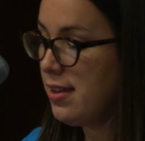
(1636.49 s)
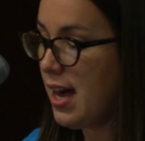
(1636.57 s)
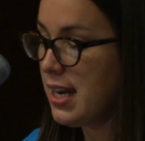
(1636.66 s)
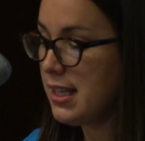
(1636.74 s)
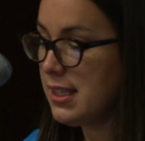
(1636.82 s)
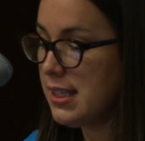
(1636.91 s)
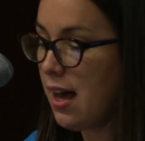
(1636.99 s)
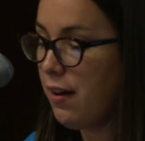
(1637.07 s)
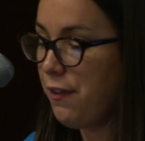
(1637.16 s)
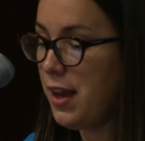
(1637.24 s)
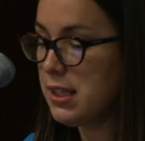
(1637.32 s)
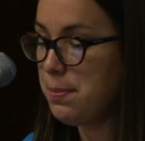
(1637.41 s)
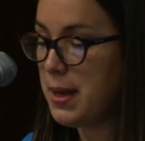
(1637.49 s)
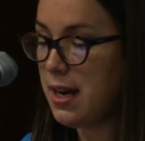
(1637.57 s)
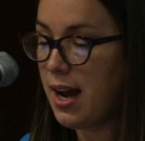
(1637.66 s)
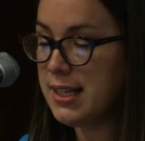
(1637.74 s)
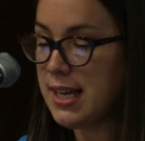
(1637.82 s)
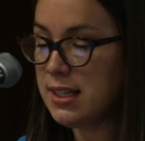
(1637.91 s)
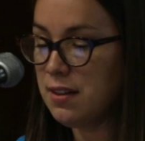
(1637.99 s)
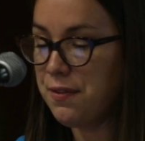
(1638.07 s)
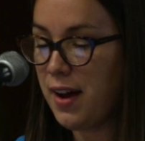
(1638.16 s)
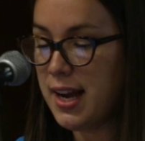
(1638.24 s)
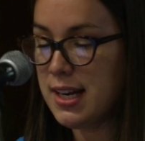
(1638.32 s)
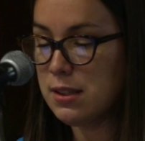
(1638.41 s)
that itself has been
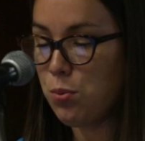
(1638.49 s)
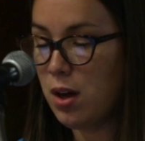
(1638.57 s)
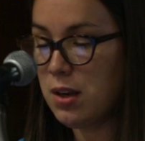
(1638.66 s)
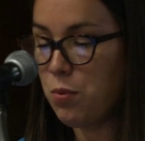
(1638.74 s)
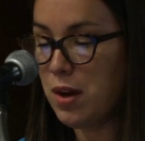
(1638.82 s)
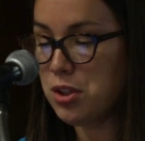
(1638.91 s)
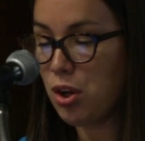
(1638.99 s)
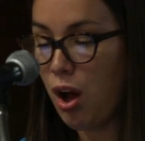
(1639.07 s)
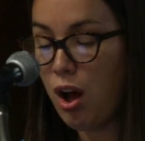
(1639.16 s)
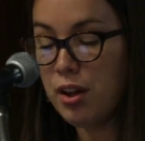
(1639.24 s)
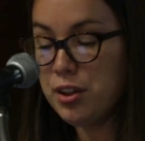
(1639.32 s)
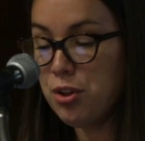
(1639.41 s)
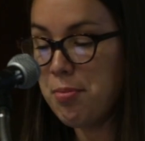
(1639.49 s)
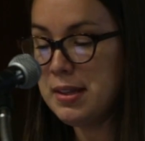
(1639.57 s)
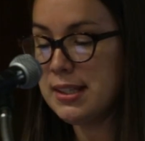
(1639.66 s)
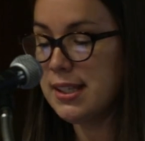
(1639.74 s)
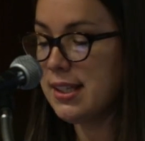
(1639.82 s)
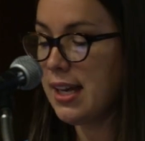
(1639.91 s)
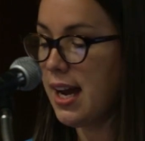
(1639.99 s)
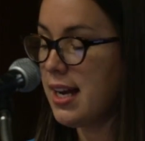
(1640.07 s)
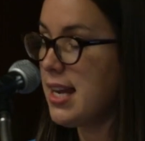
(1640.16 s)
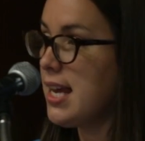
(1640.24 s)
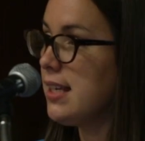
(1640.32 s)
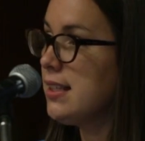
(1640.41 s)
identified as one in which all human
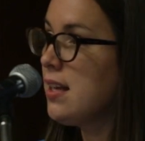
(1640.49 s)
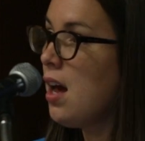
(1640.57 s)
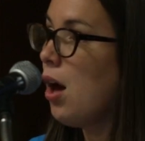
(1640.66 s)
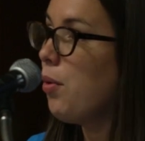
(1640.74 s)
societies,